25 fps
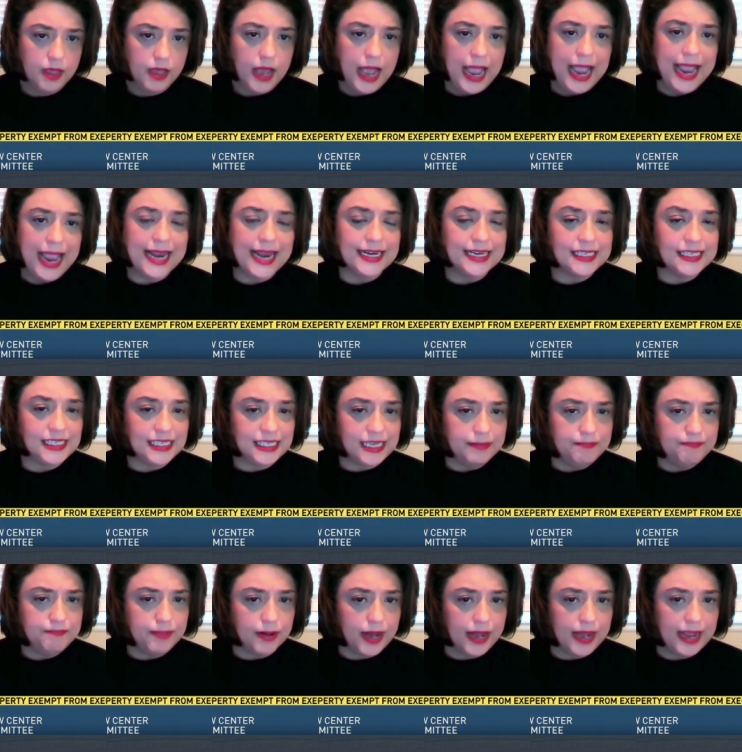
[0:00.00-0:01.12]
I had to sit
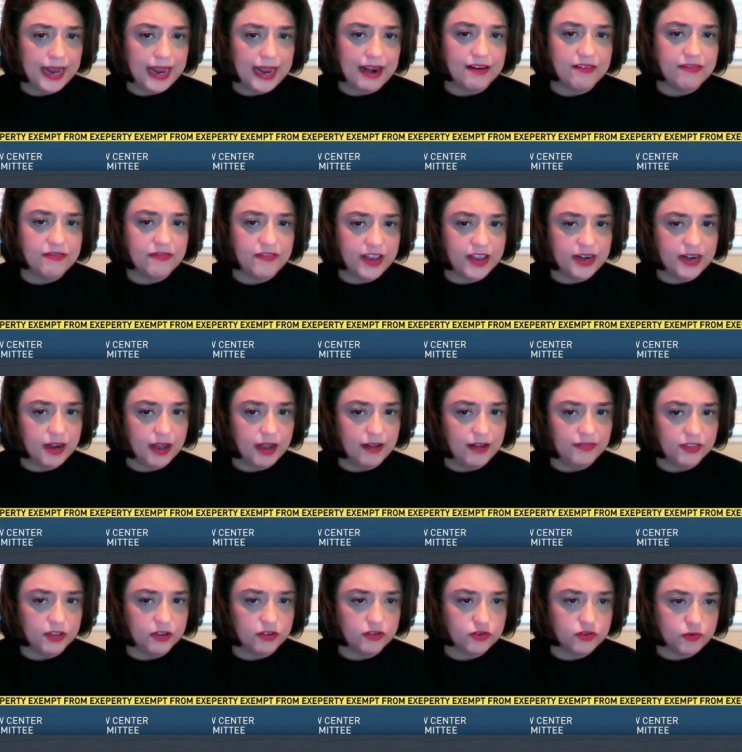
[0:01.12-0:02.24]
by and fend off
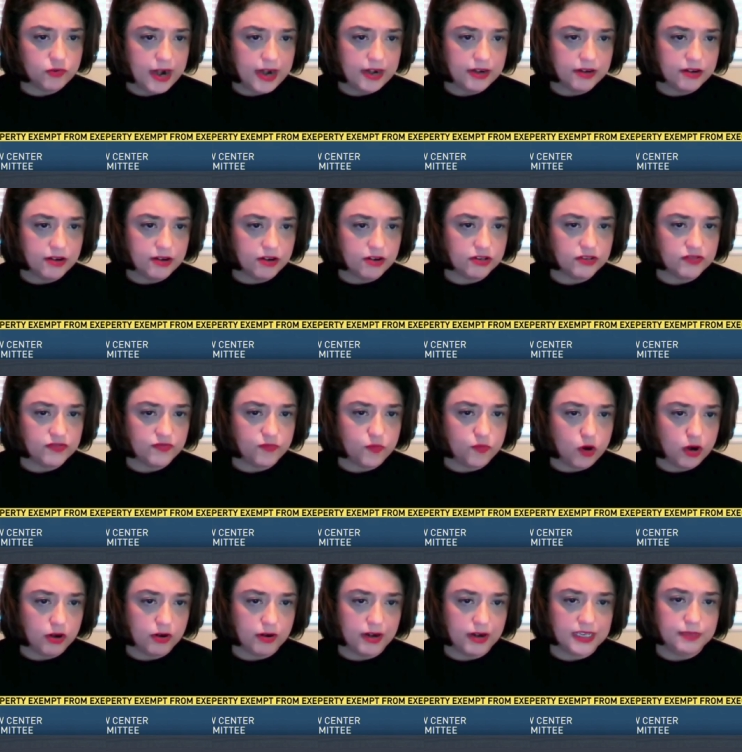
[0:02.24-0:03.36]
those creditors for
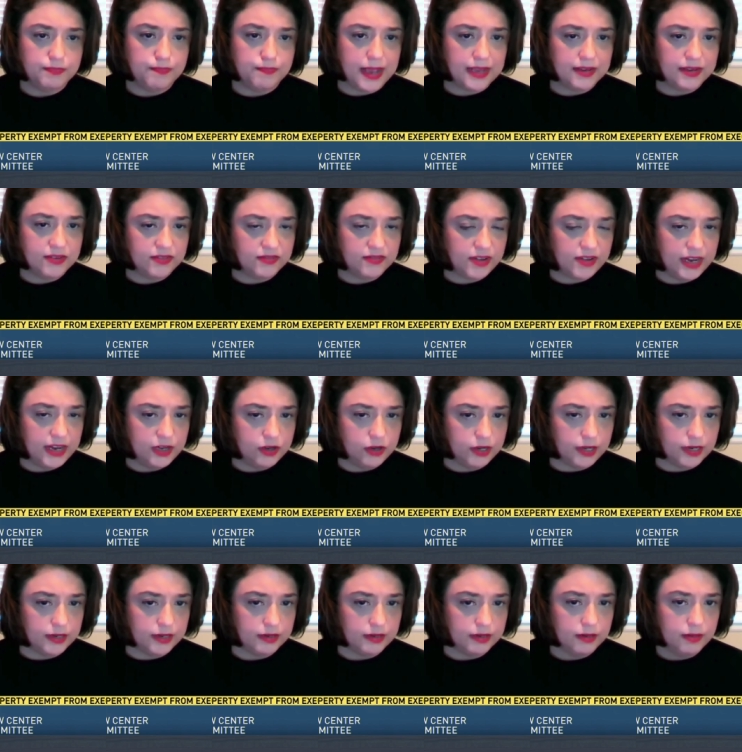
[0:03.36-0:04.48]
her as best as I could.
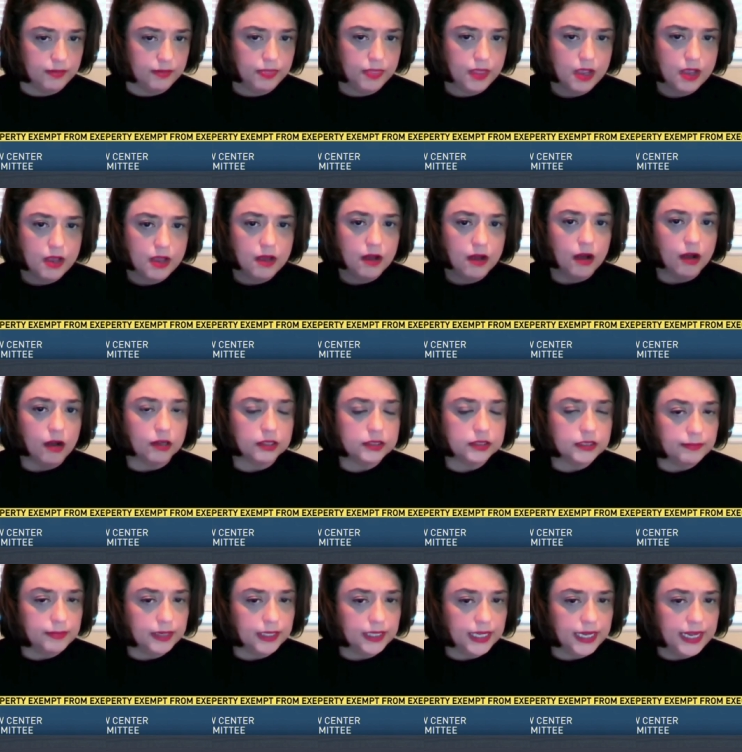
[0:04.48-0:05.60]

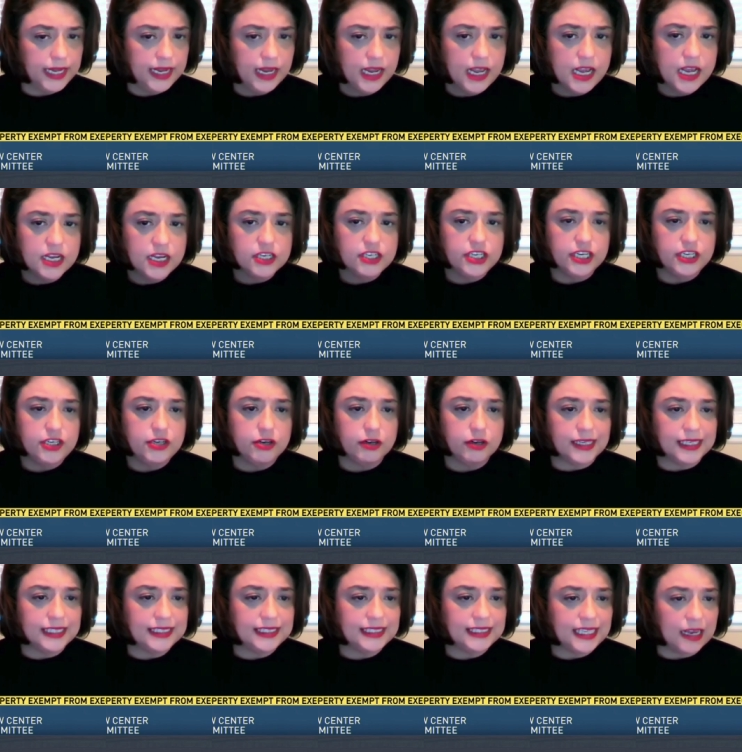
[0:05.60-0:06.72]
Ultimately, she took a
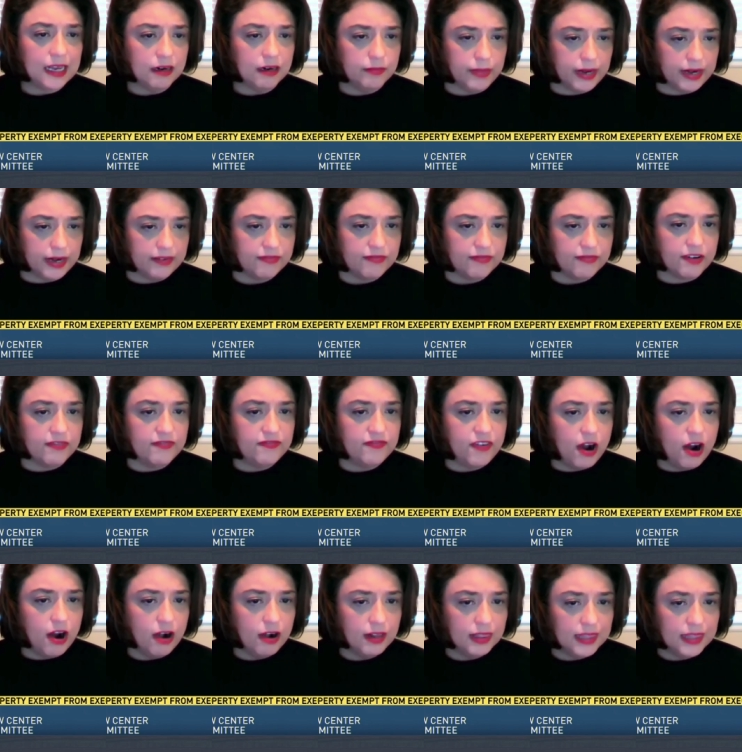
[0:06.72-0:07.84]
settlement for
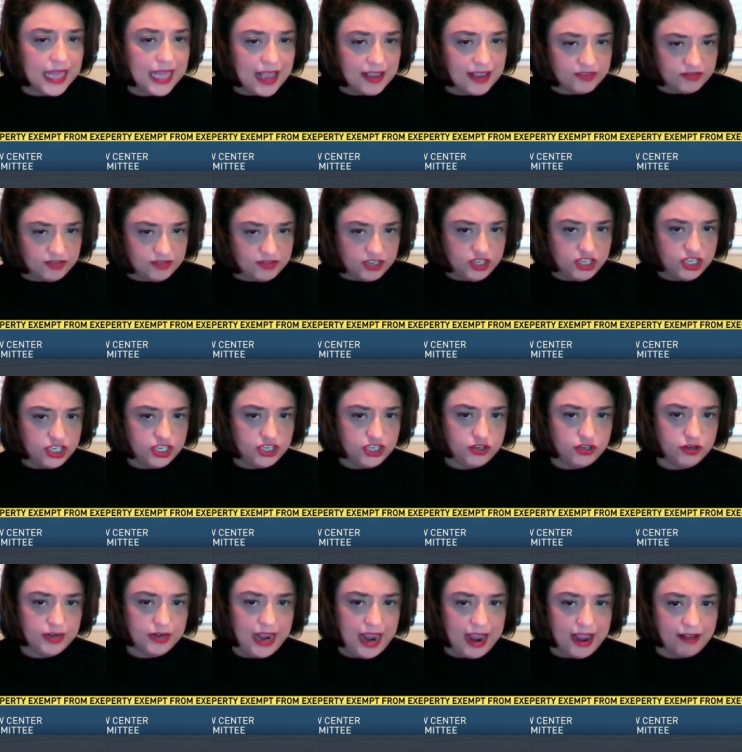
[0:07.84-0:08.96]
far less than she should
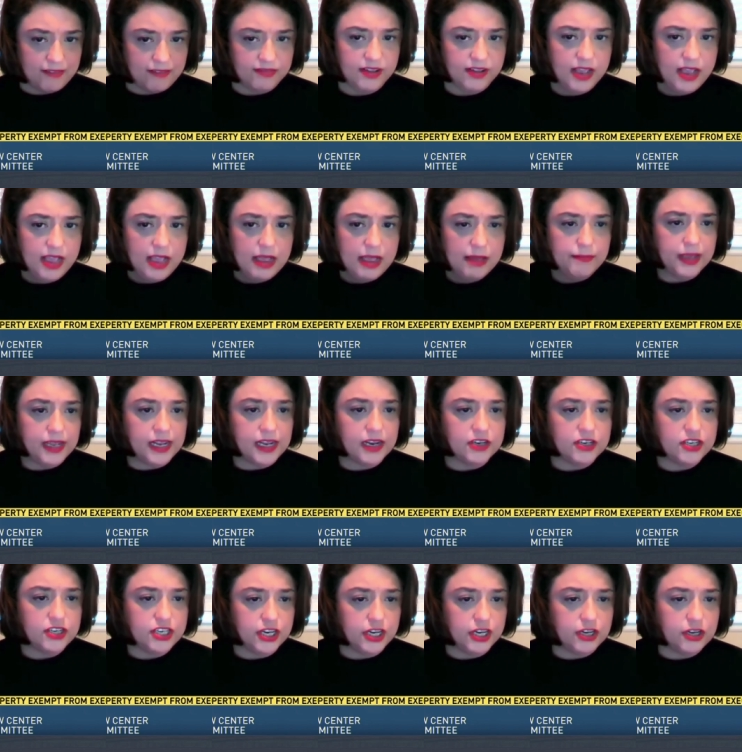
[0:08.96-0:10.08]
have because
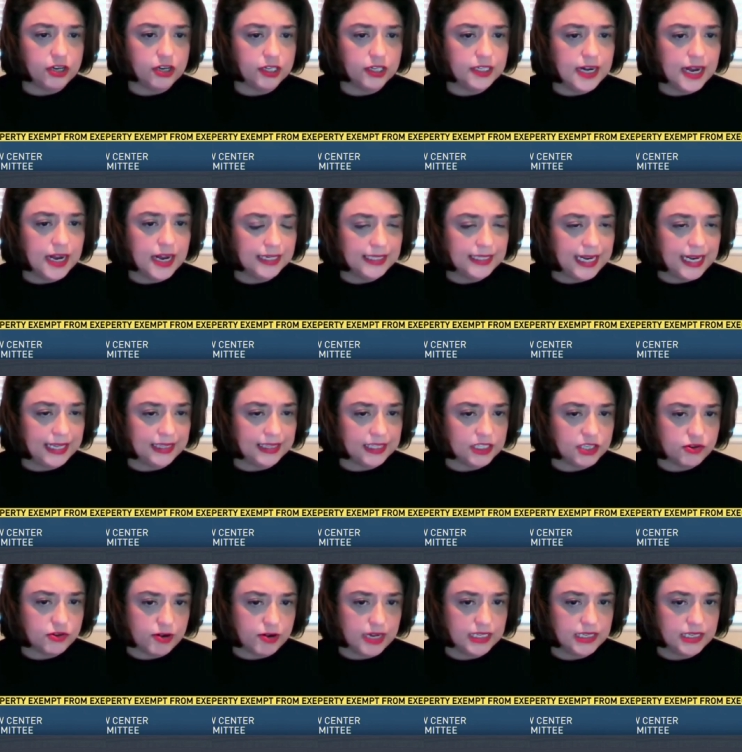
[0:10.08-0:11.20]
she could not take the
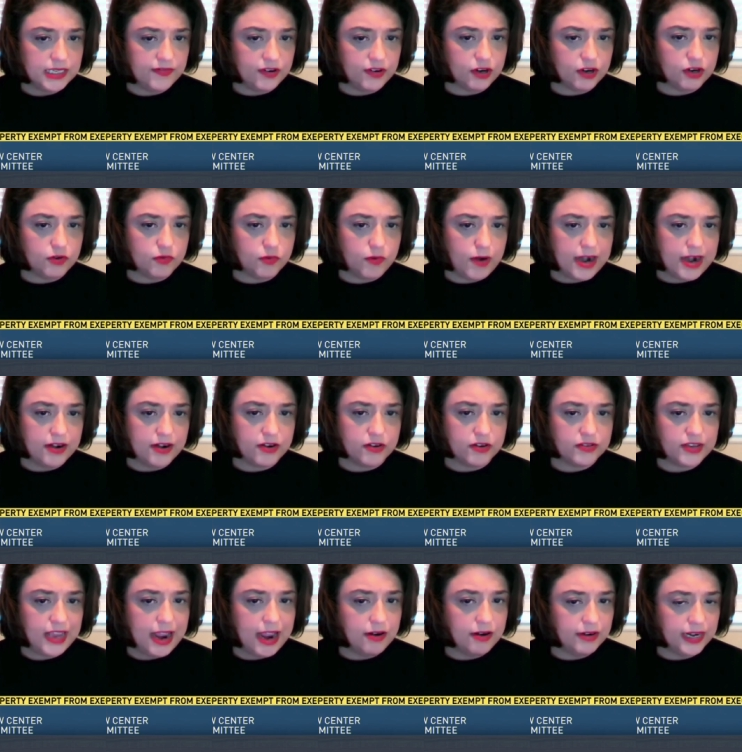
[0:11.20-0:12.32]
stress of her creditors
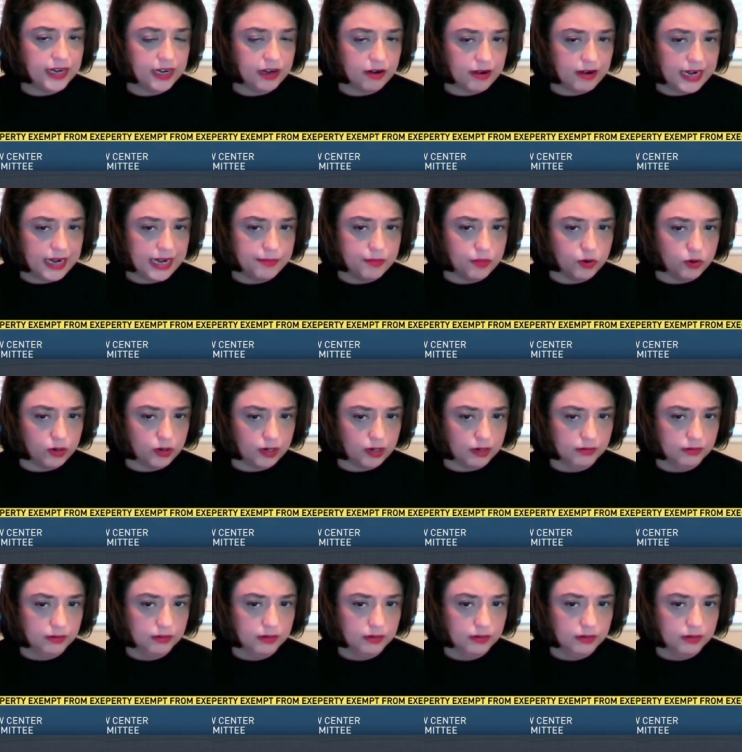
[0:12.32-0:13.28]
hounding her anymore.